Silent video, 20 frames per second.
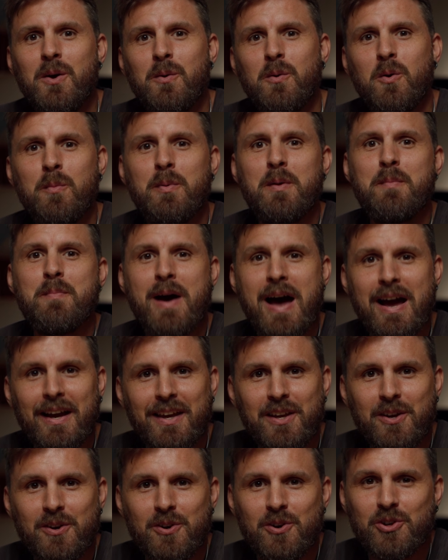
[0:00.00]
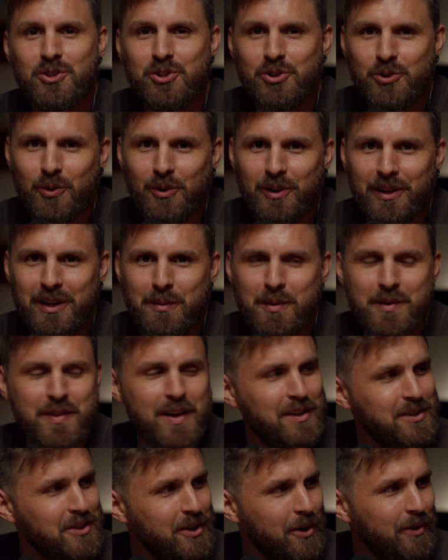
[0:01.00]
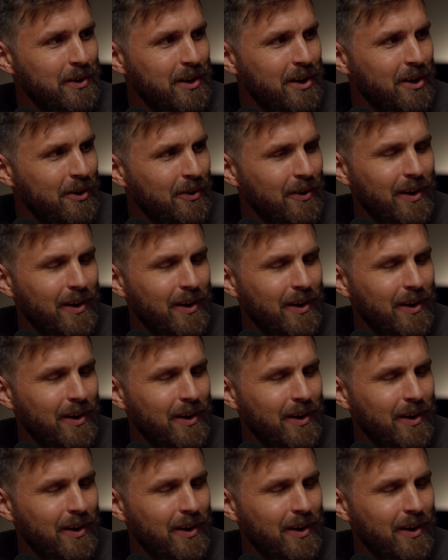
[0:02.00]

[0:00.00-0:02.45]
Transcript: We'll be back here shortly with Antonio